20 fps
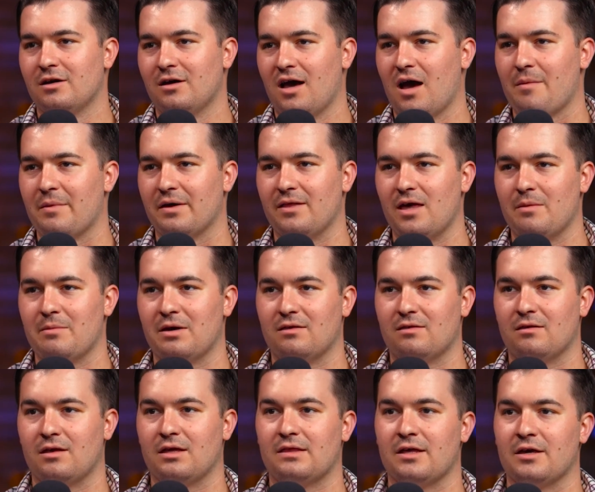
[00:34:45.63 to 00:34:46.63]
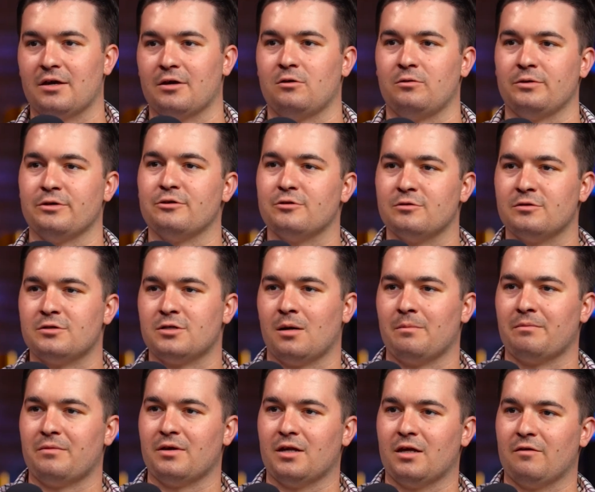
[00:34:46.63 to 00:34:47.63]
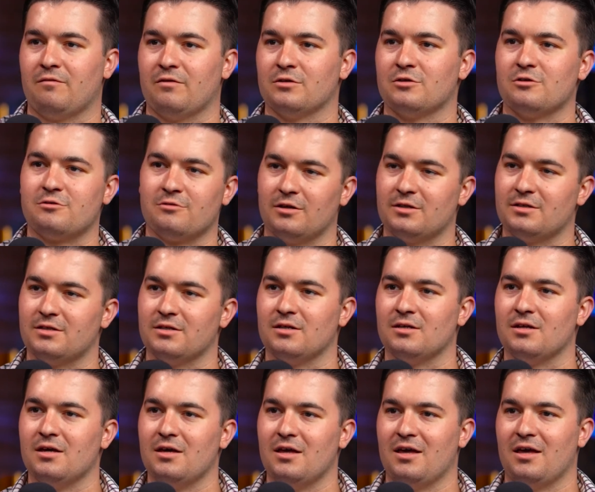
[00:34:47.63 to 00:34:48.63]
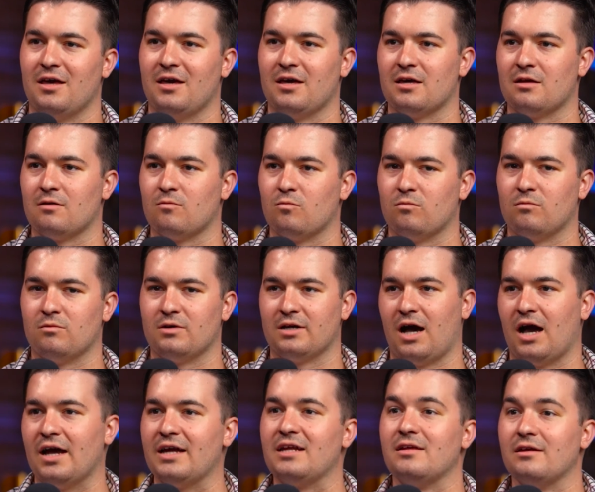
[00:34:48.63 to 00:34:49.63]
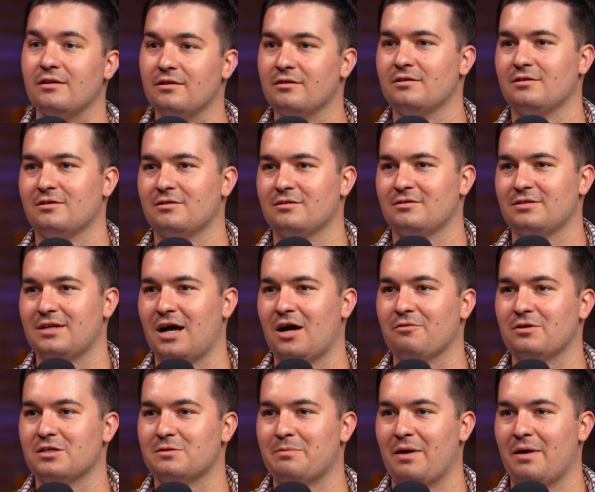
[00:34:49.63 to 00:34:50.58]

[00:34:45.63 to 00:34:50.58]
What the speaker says: I mean, they may think they could only do something if instructed and guided down this